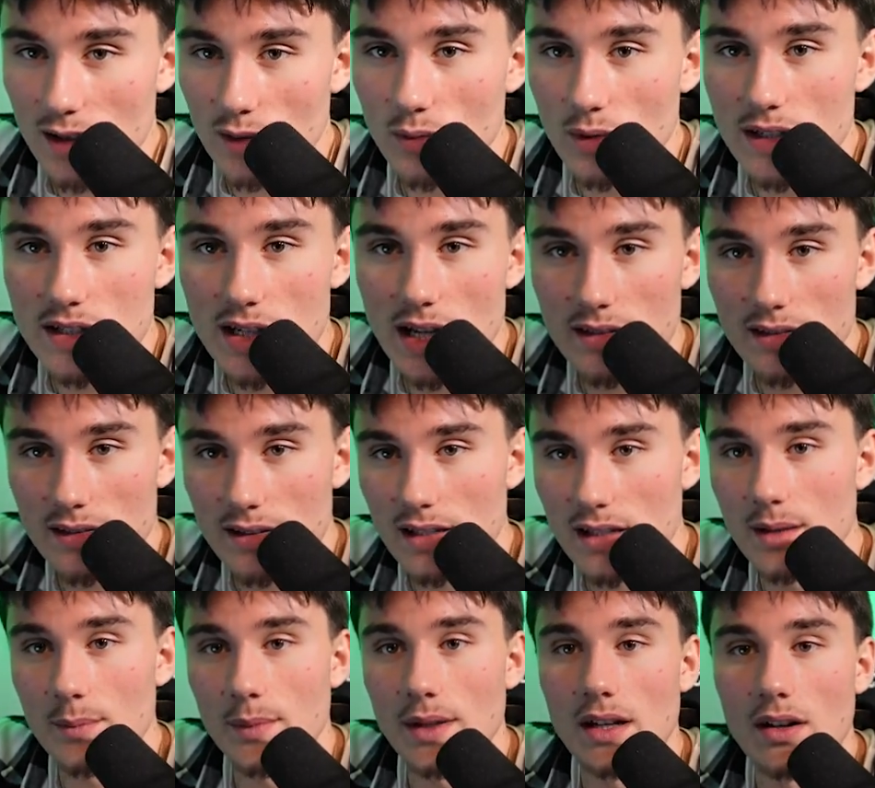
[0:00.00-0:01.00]
I'll reach out to
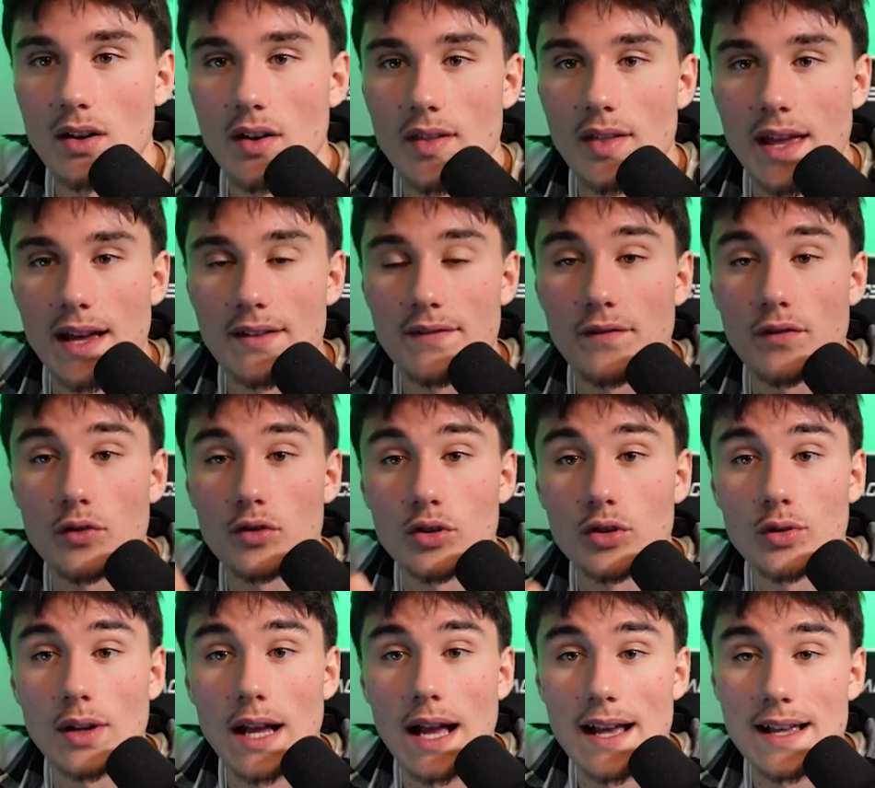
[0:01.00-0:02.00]
them, get all that for
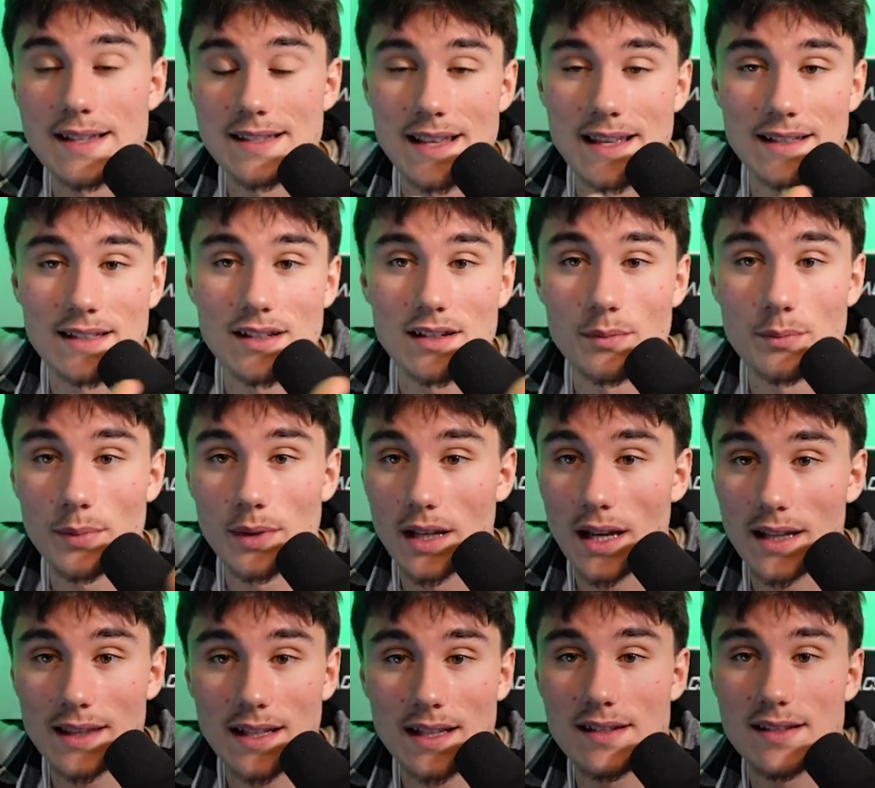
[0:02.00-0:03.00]
you guys. That's going to be,
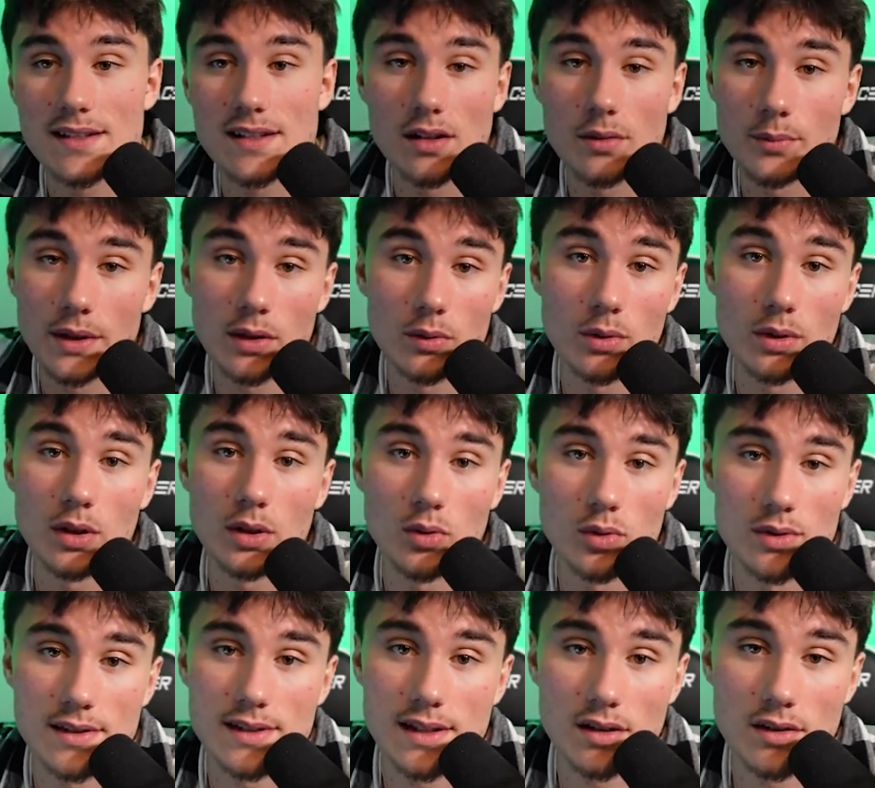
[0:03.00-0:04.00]
I think this is going to be a really
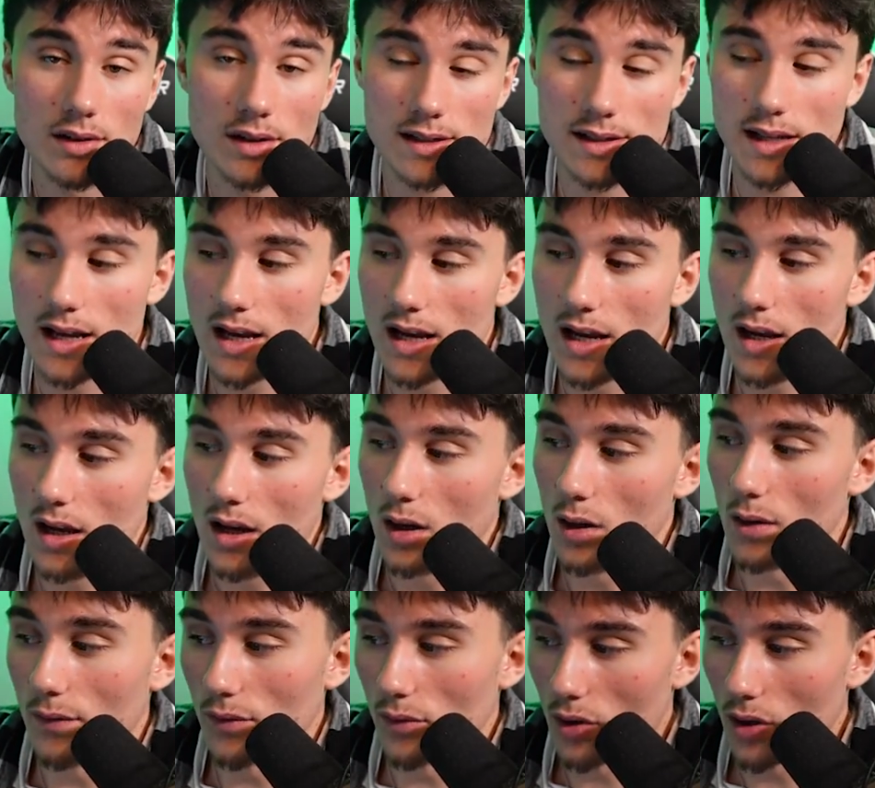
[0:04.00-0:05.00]
cool series
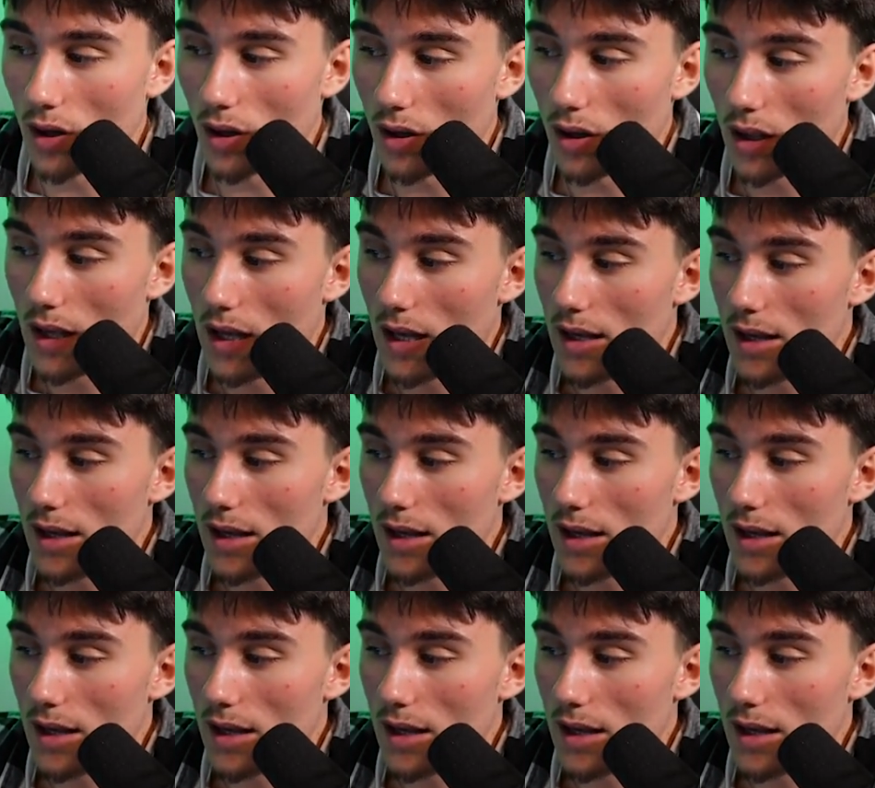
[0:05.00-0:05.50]
overall.